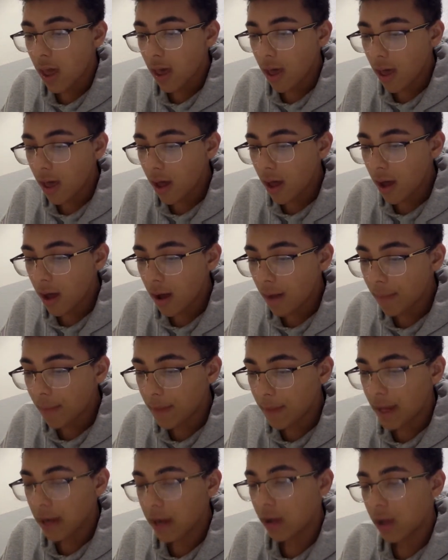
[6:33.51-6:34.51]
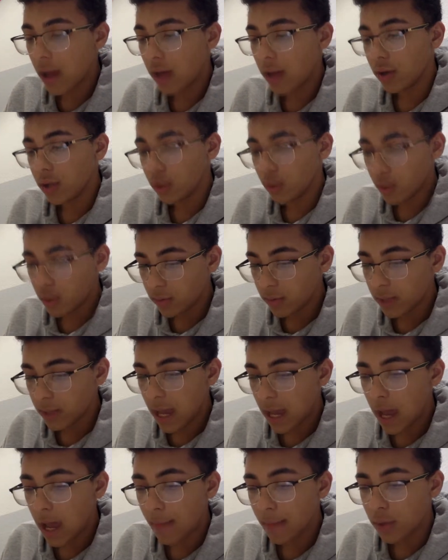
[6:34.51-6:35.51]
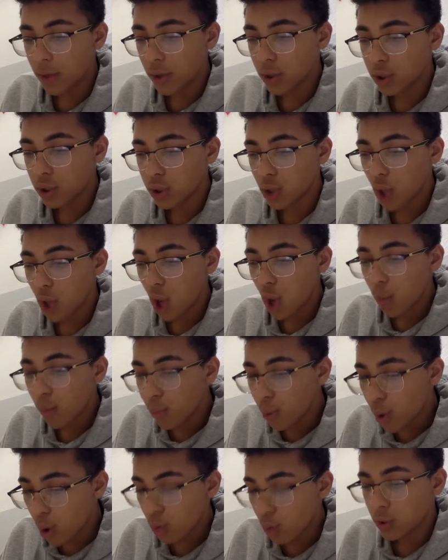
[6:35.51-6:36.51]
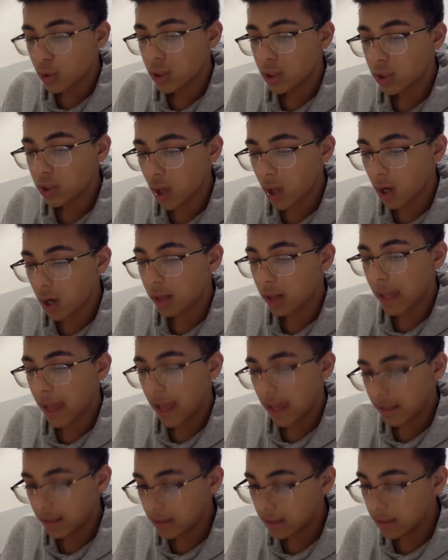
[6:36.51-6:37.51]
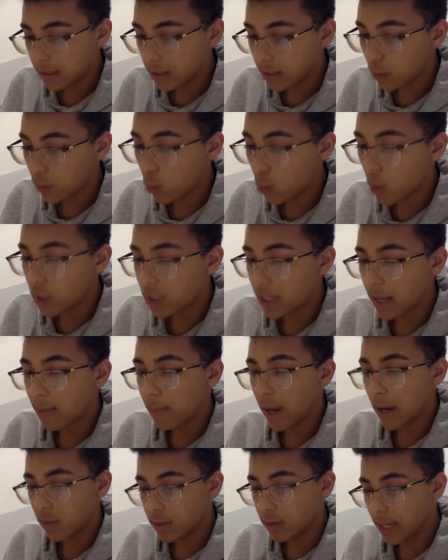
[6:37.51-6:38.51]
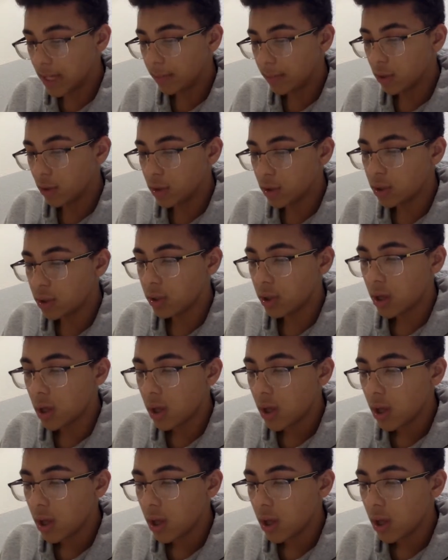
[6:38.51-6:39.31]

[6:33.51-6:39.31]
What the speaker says: Mechanical energy works with that. There's prostaglands, which send pain receptors.